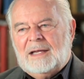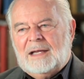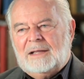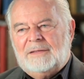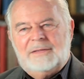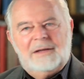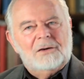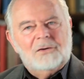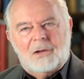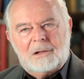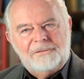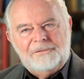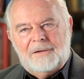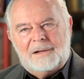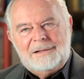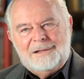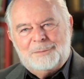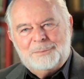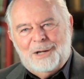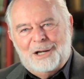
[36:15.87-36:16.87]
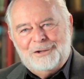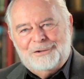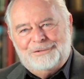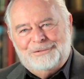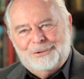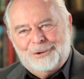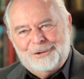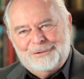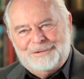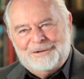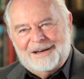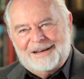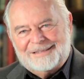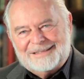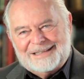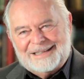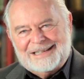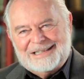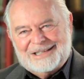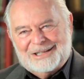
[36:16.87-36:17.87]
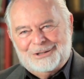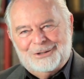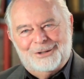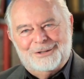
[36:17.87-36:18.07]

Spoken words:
And they're all funded by the Ford Foundation,